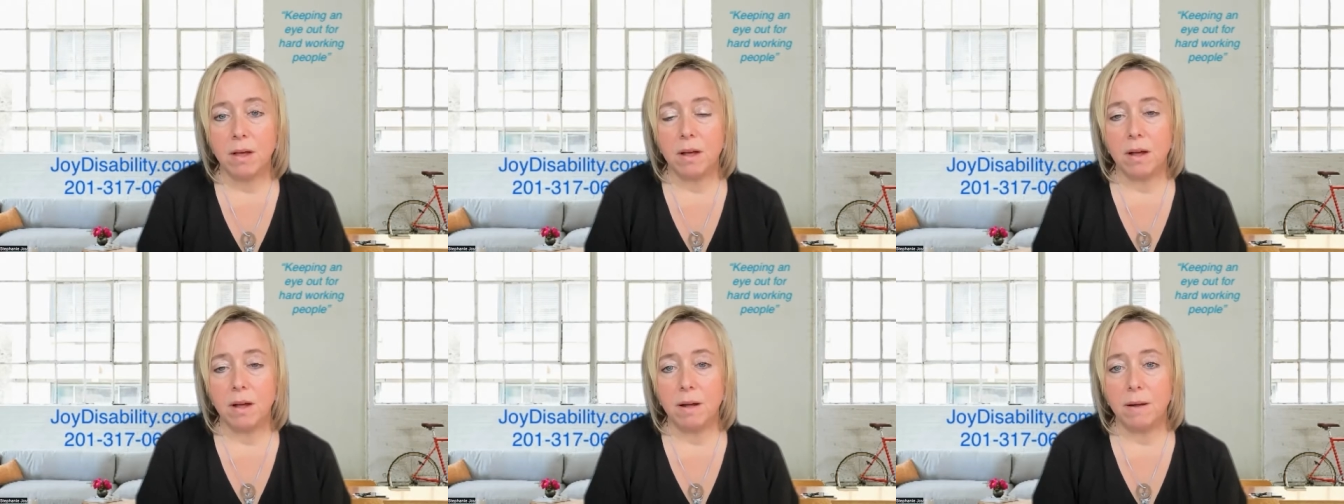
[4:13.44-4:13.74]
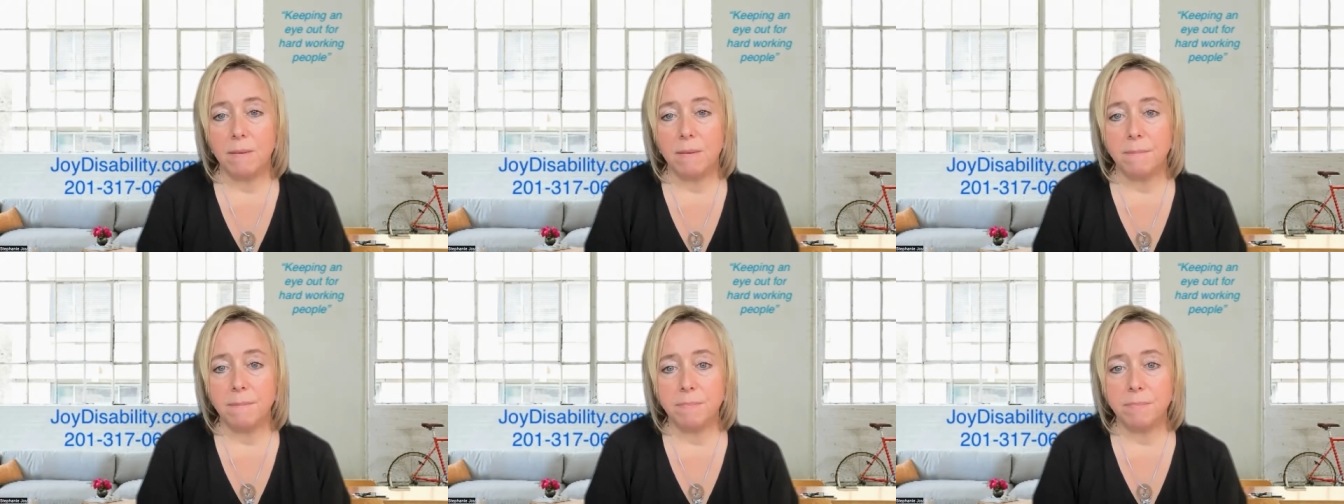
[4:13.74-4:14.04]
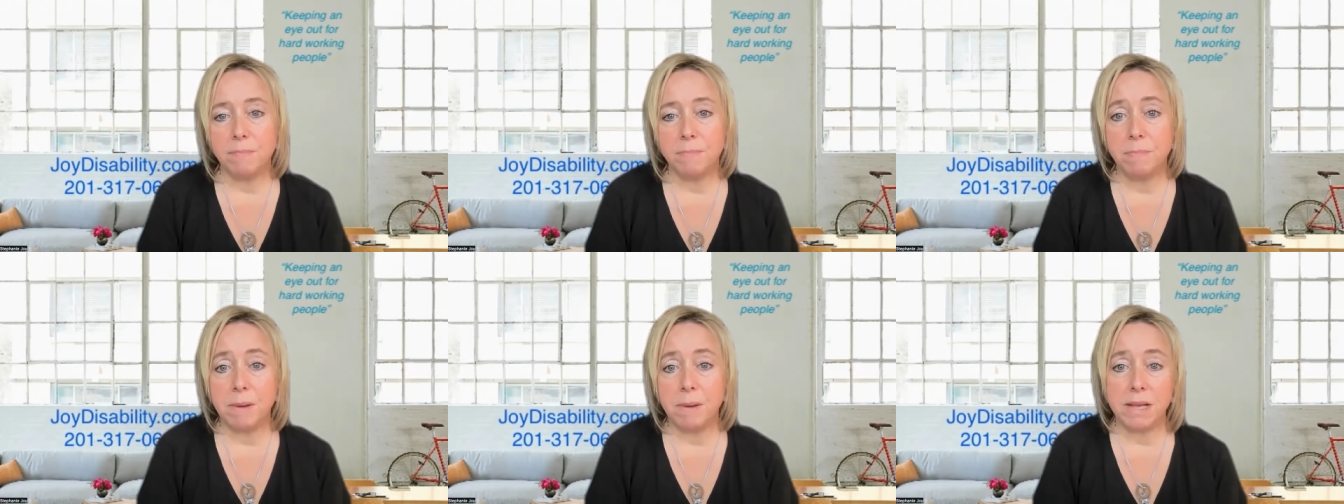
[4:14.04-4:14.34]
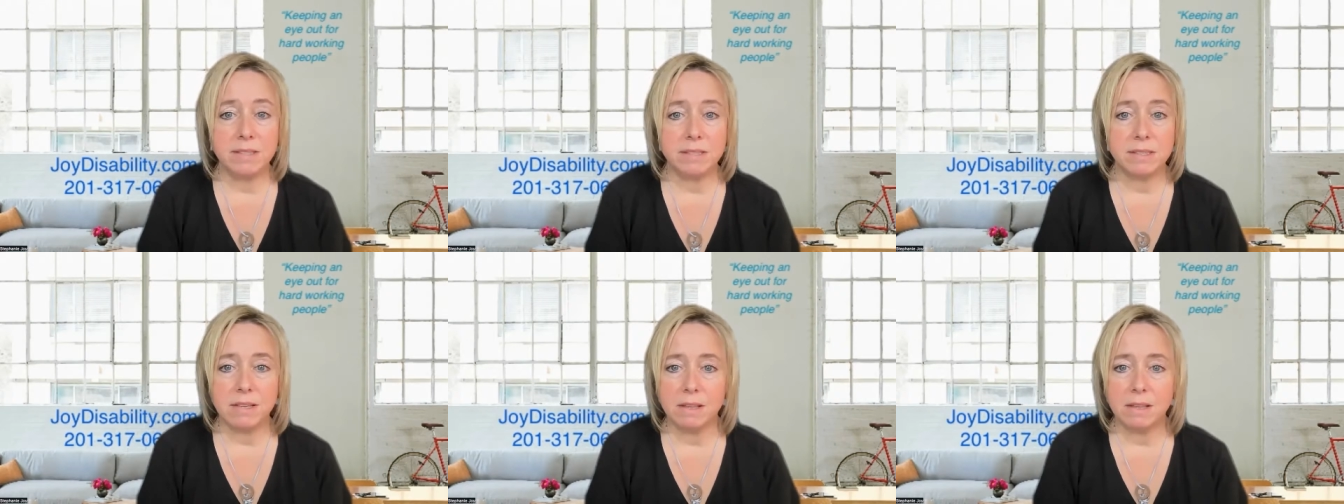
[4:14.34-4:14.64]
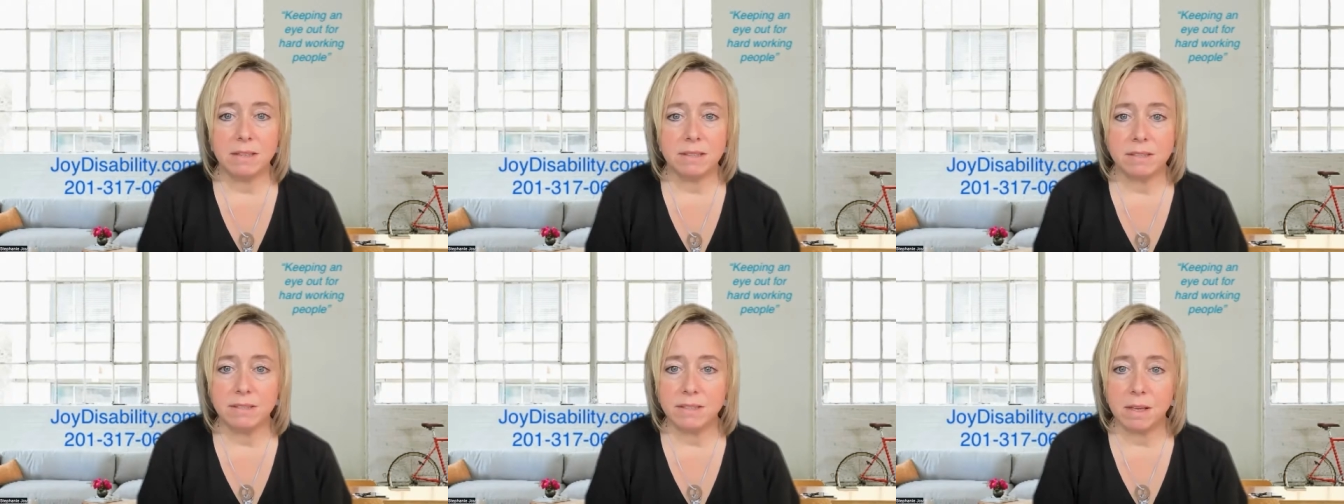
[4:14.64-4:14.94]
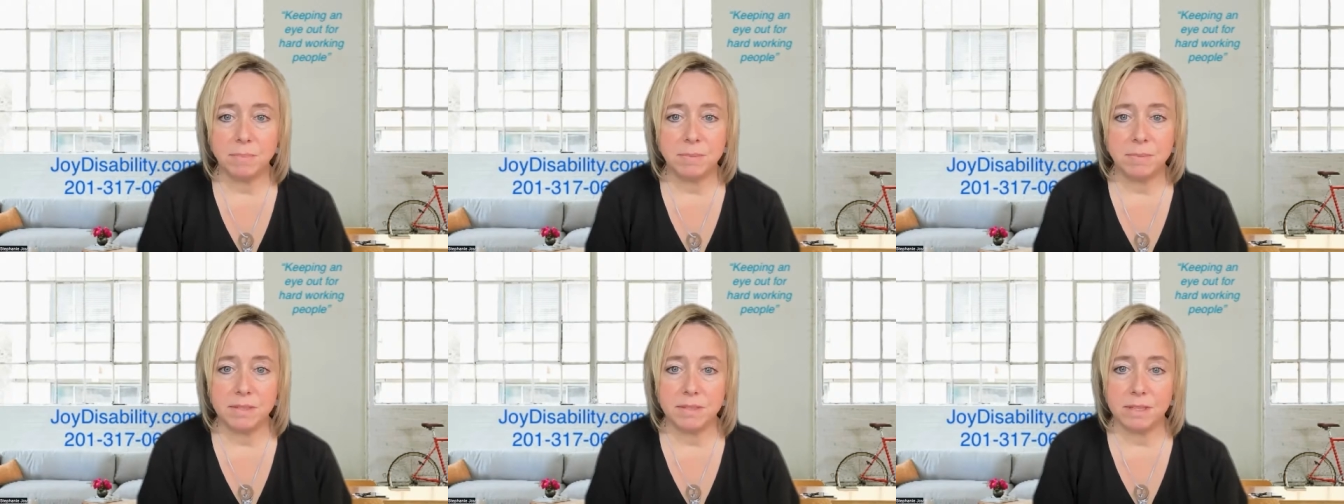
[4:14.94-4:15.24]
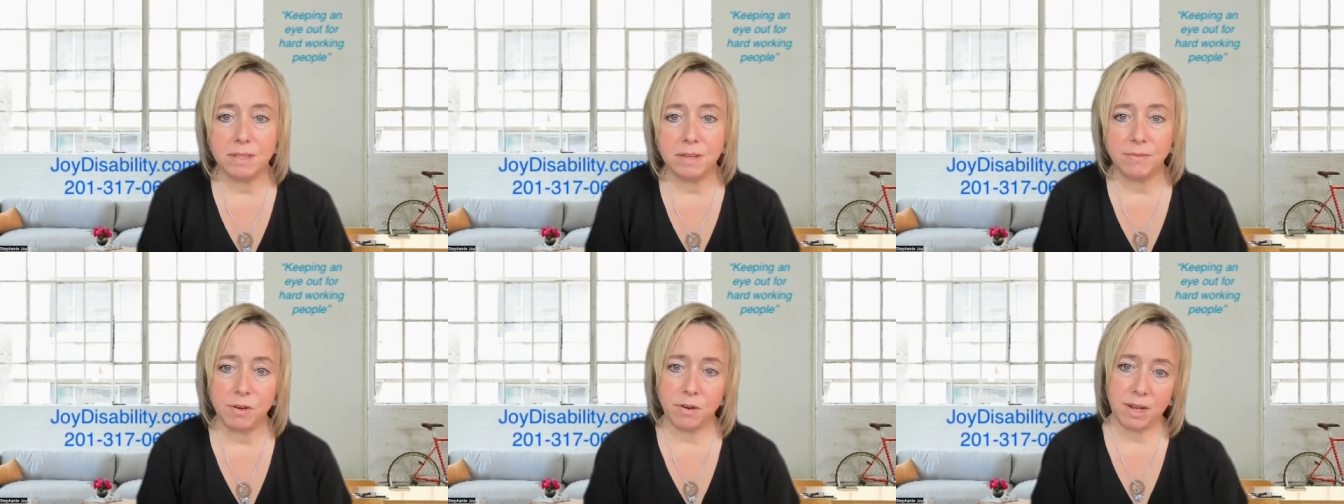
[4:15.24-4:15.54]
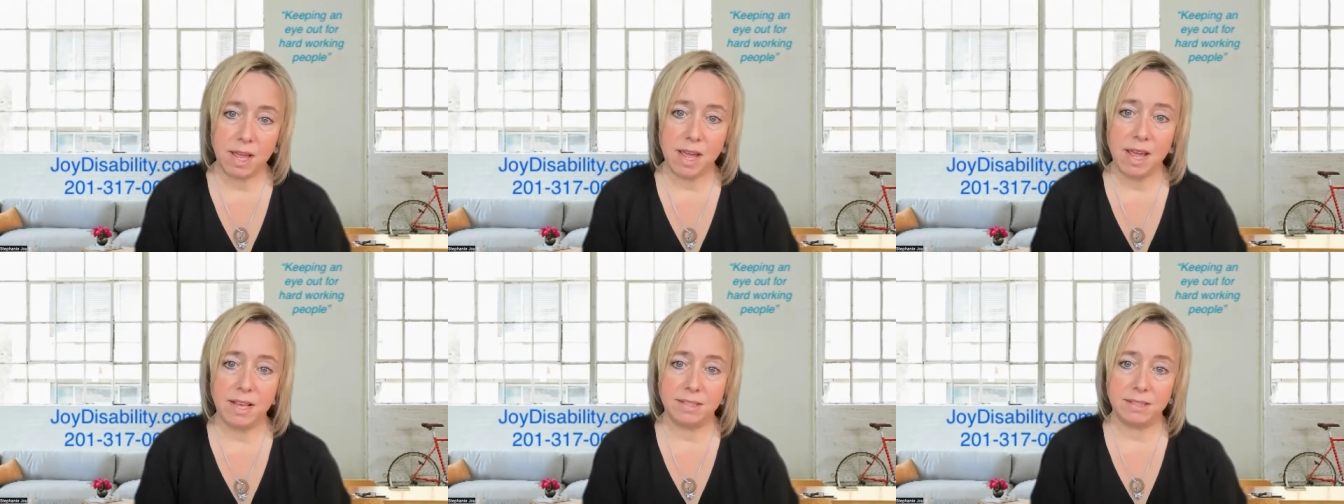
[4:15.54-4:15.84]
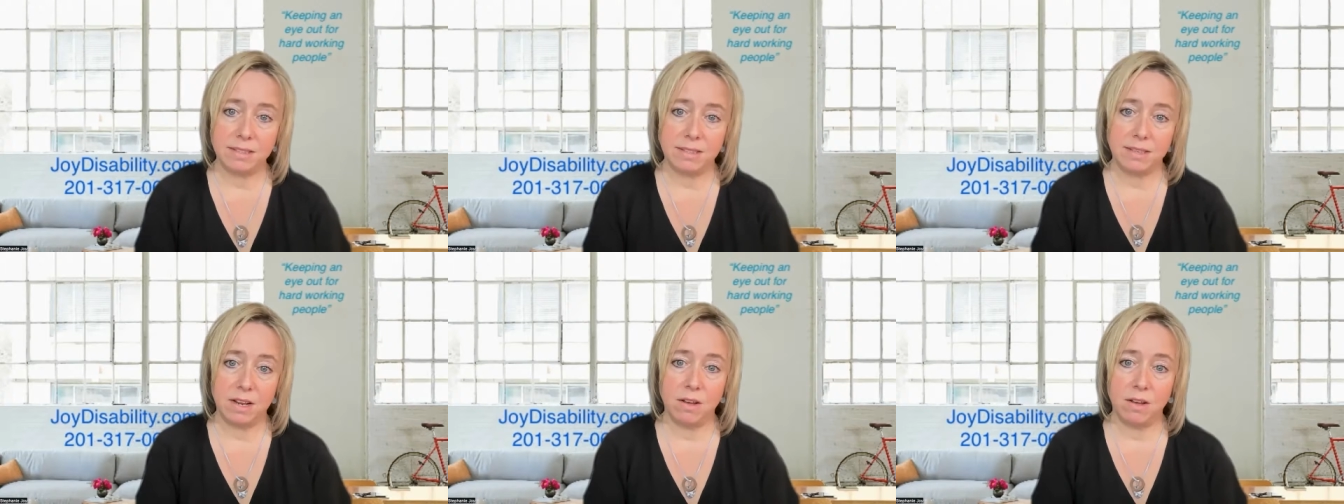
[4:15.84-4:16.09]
um, based on the substance of your case.